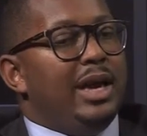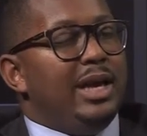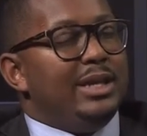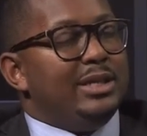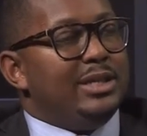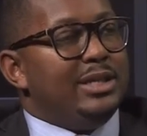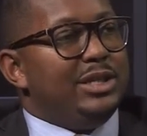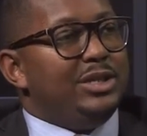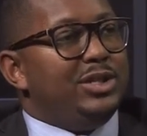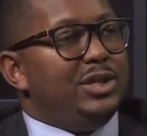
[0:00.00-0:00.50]
And
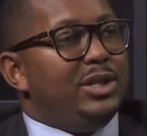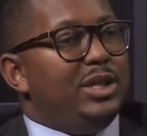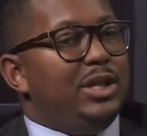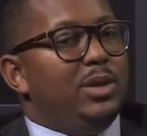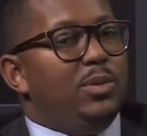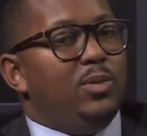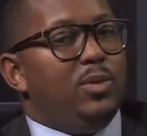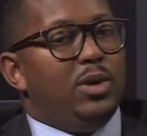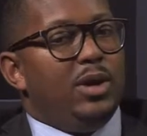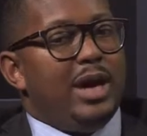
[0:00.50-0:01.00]

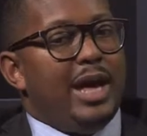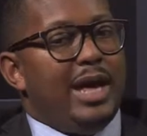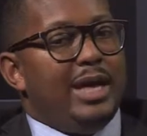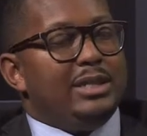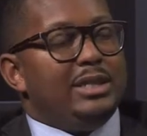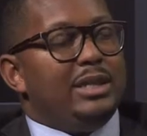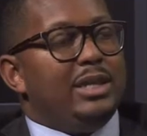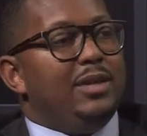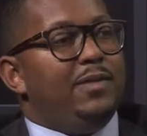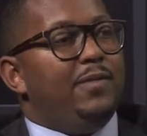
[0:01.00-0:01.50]
essentially, we're
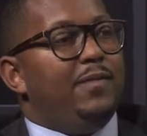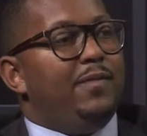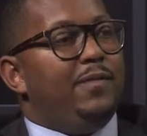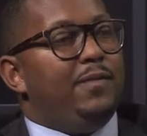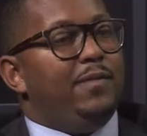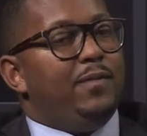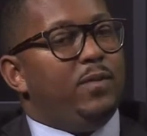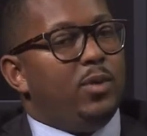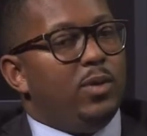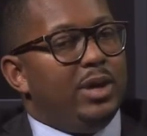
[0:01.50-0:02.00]
asking
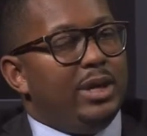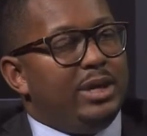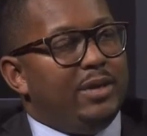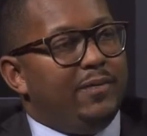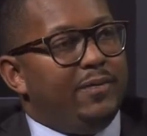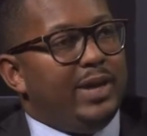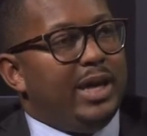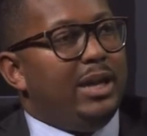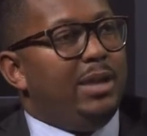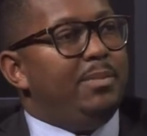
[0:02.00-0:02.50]
for a
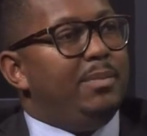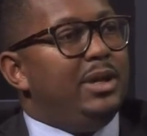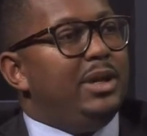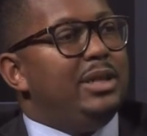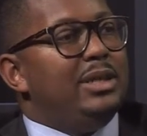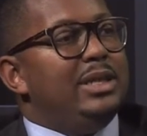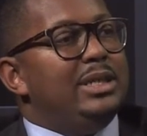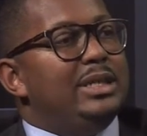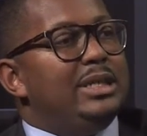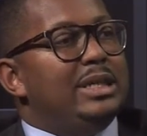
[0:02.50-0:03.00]

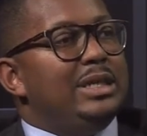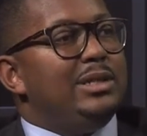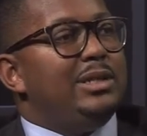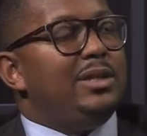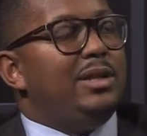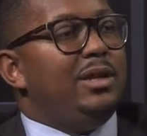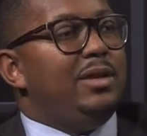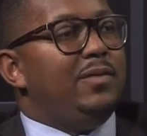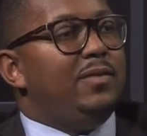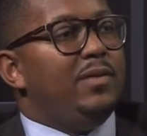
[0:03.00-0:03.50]
developmentally
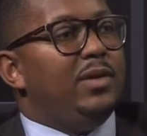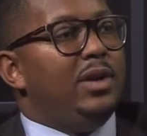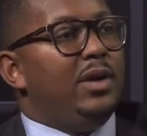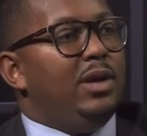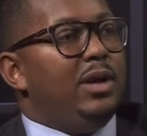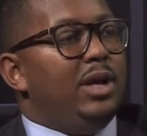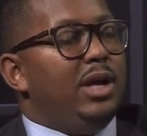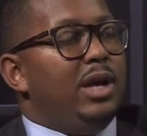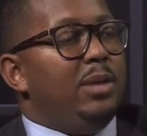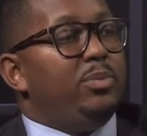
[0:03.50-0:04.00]
sensitive
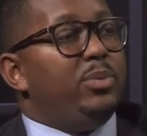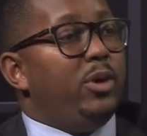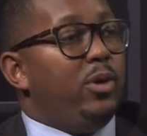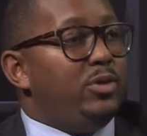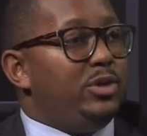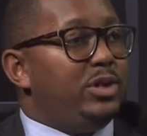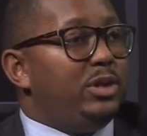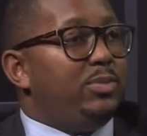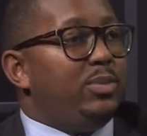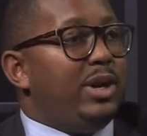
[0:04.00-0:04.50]

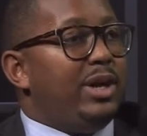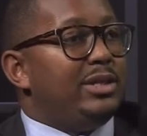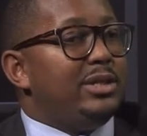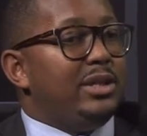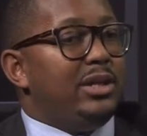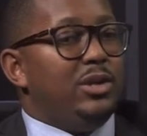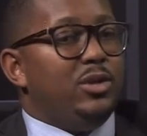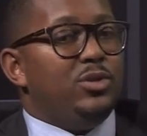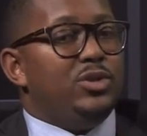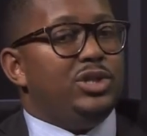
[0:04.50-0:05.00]
approach to
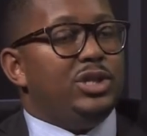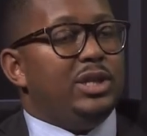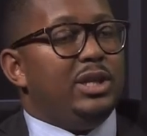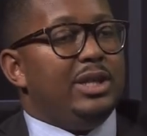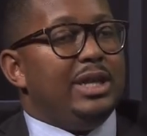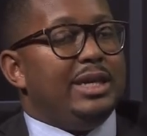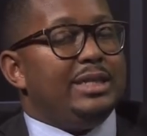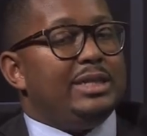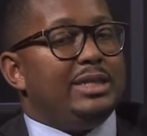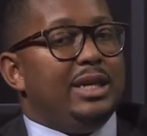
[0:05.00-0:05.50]

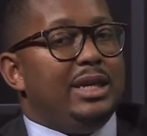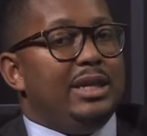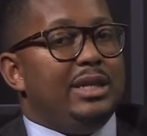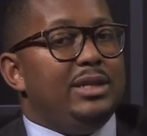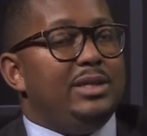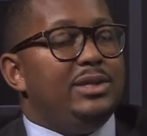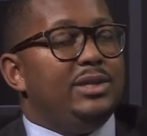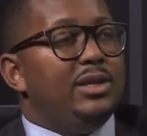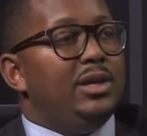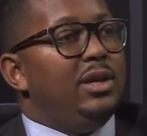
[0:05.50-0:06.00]
prosecution that
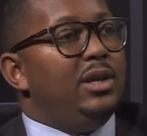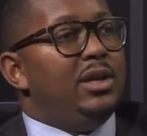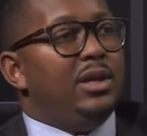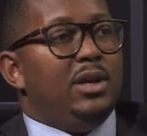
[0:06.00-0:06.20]
says